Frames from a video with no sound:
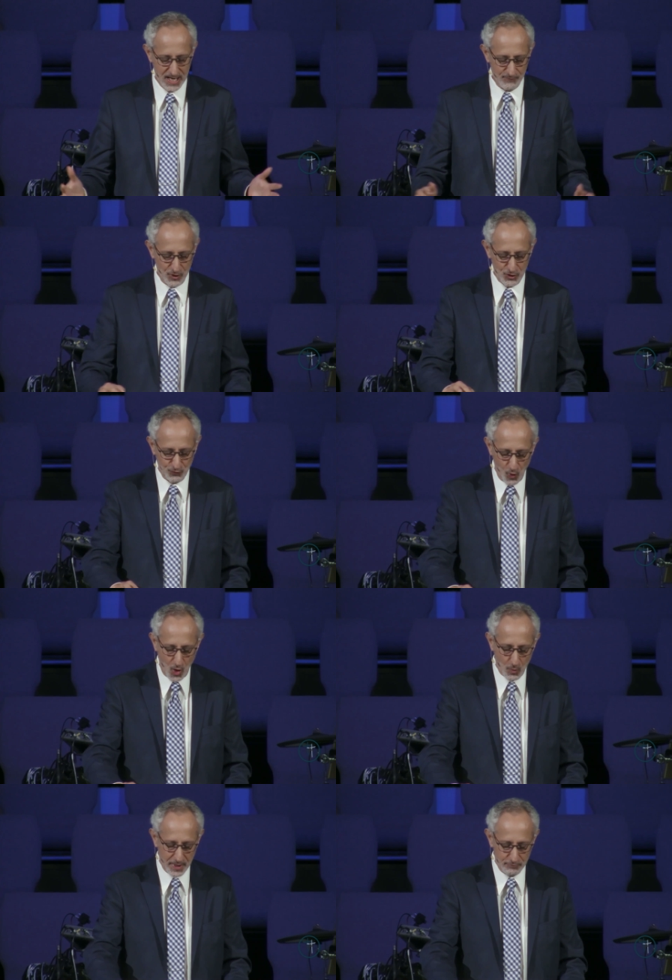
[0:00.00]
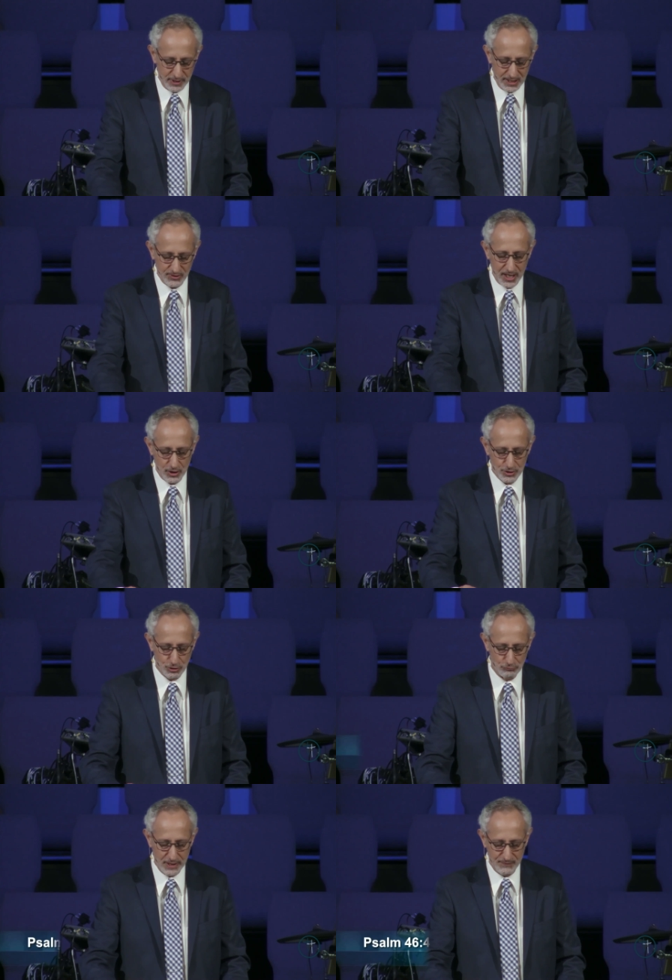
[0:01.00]
In verse 4, we read, There
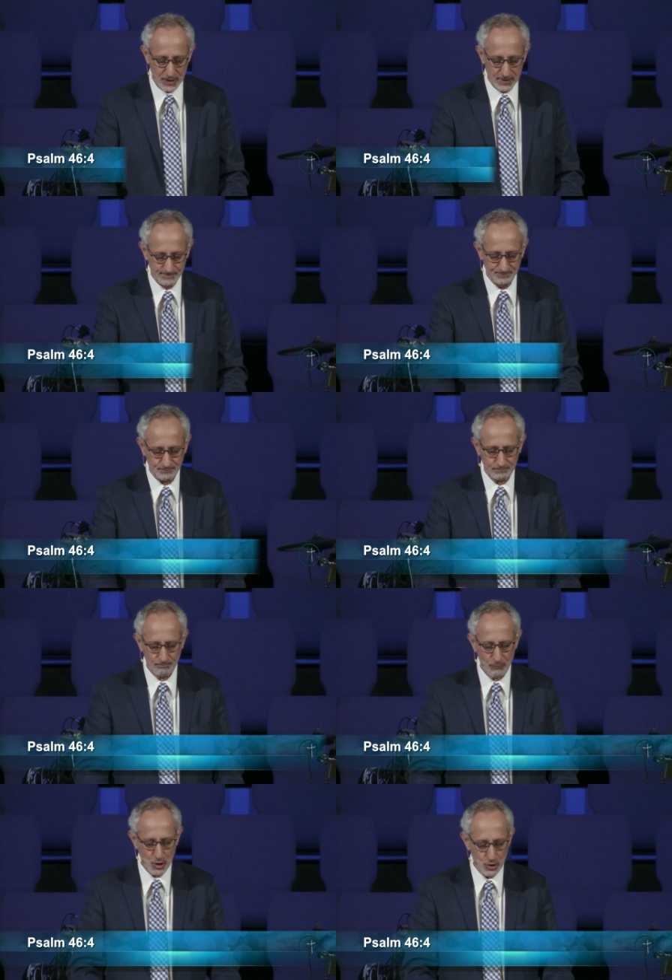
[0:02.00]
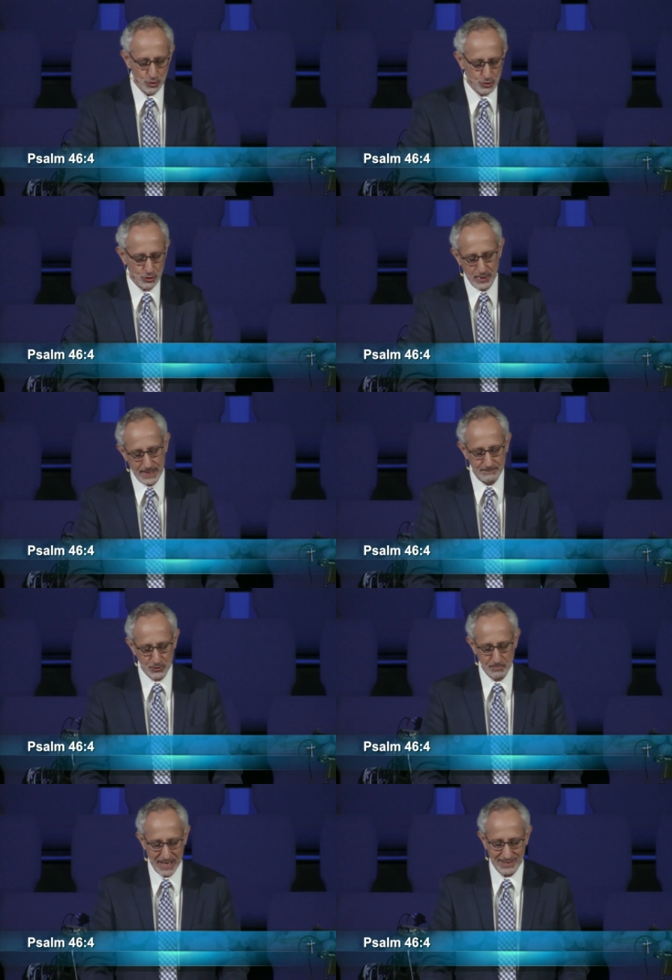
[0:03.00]
is a river whose
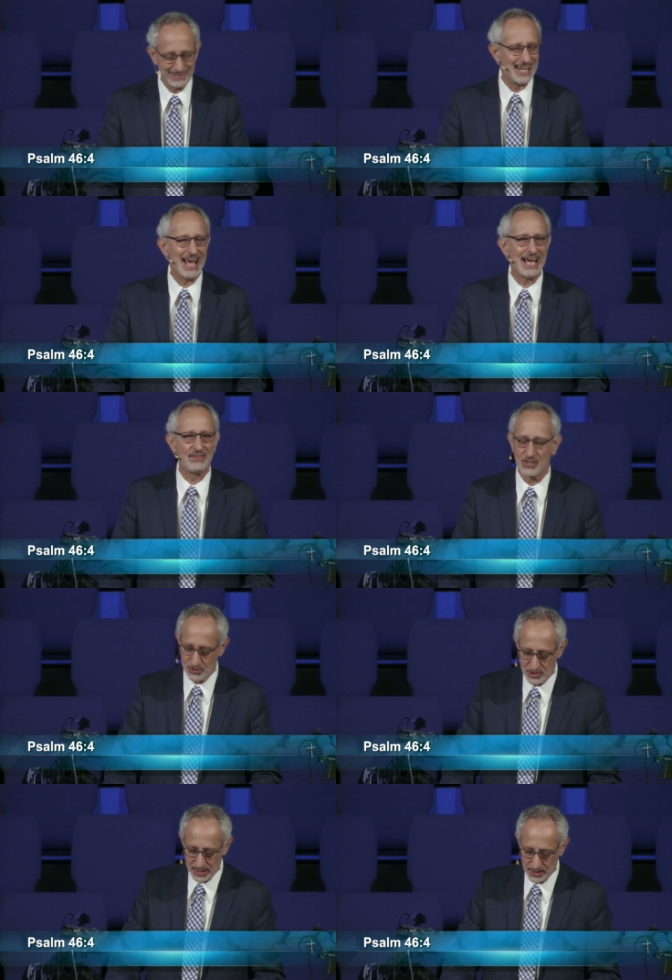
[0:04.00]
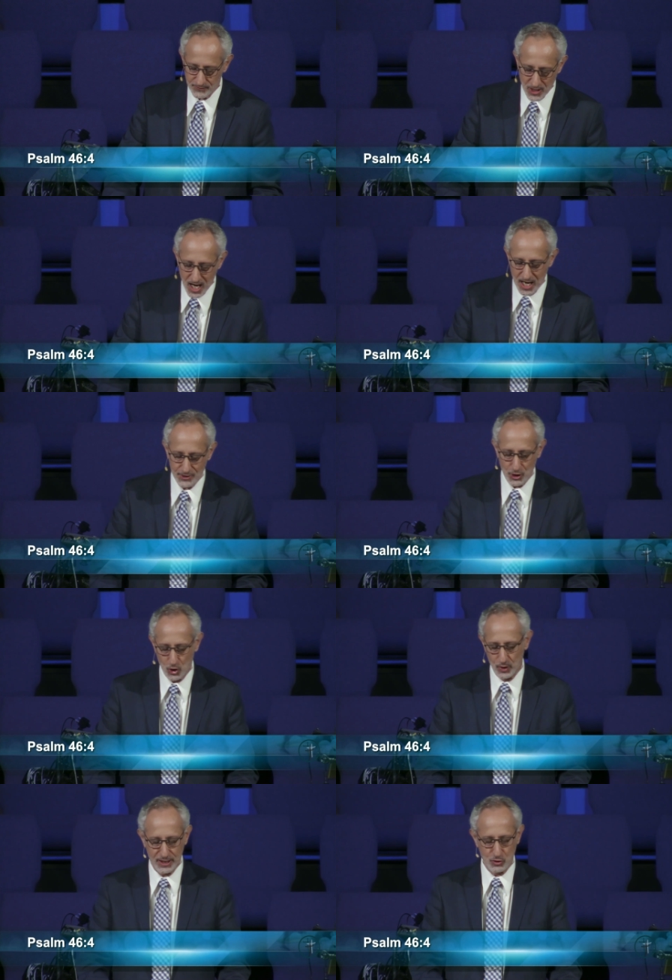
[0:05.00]
streams make glad the city of God, the
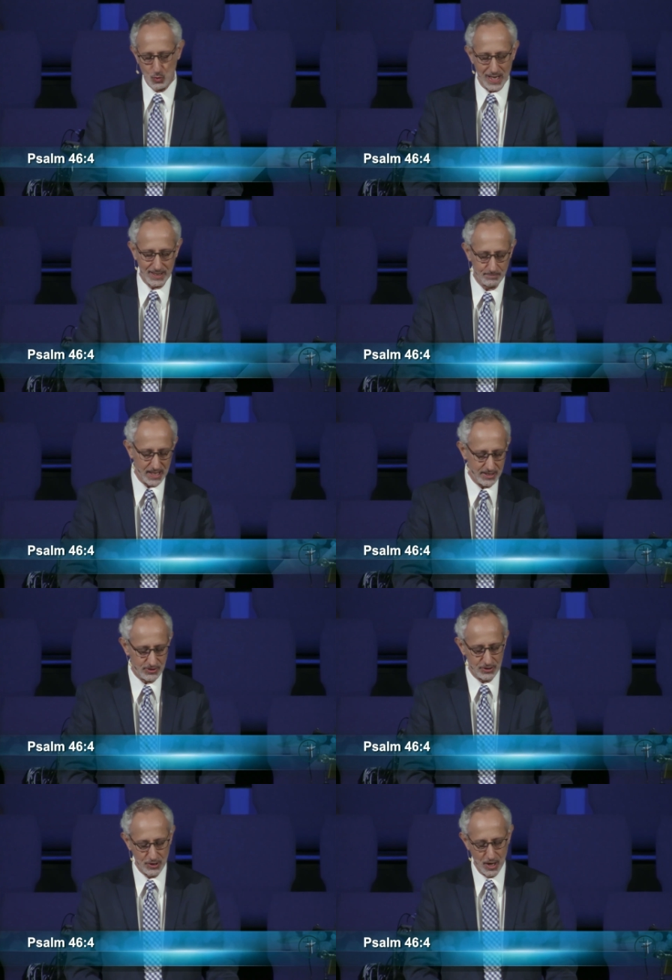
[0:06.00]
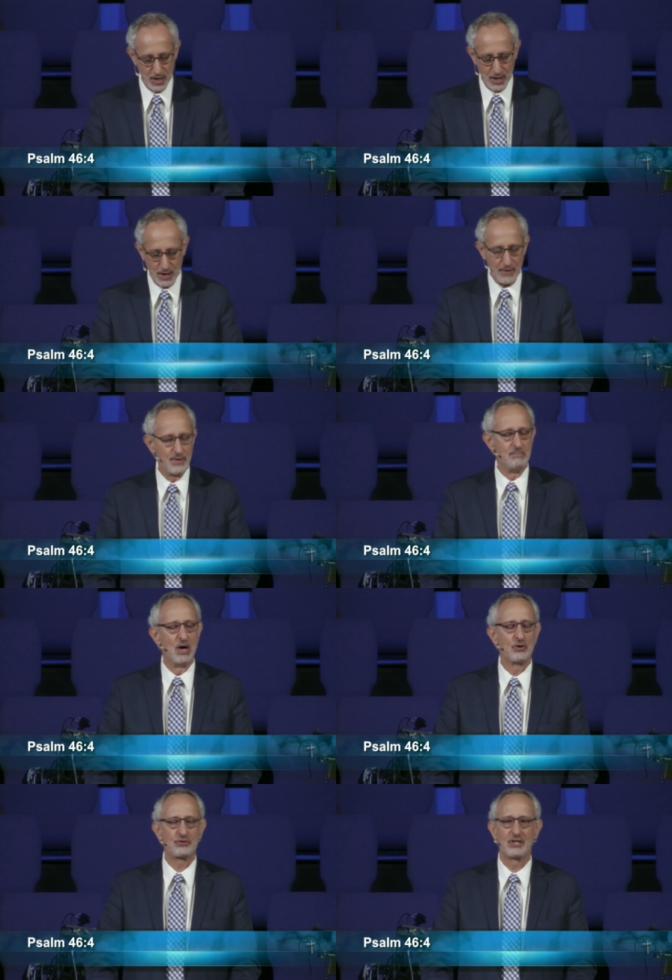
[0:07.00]
holy dwelling places of the
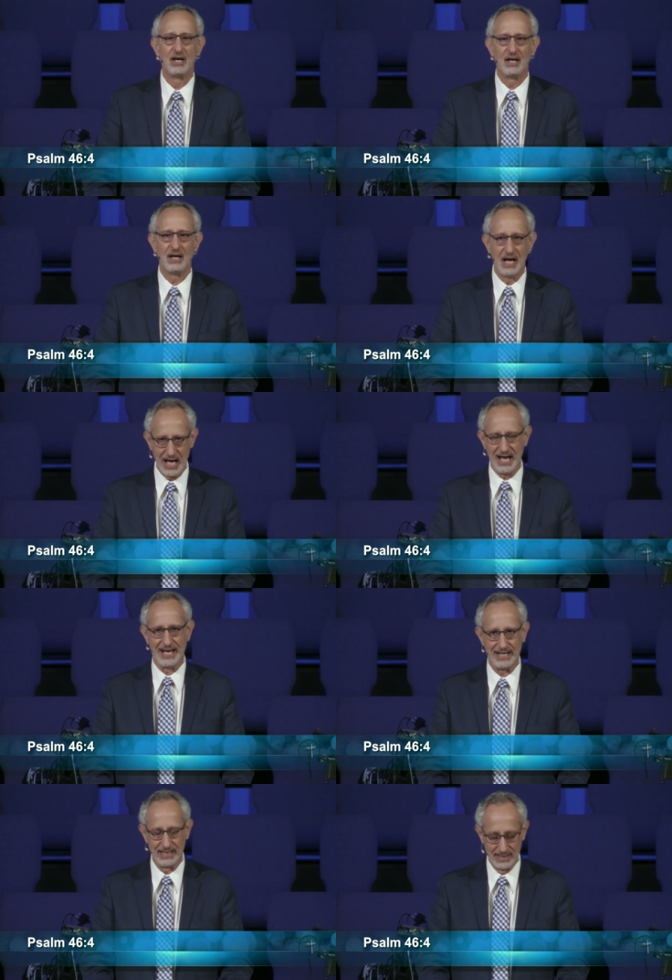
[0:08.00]
Most High.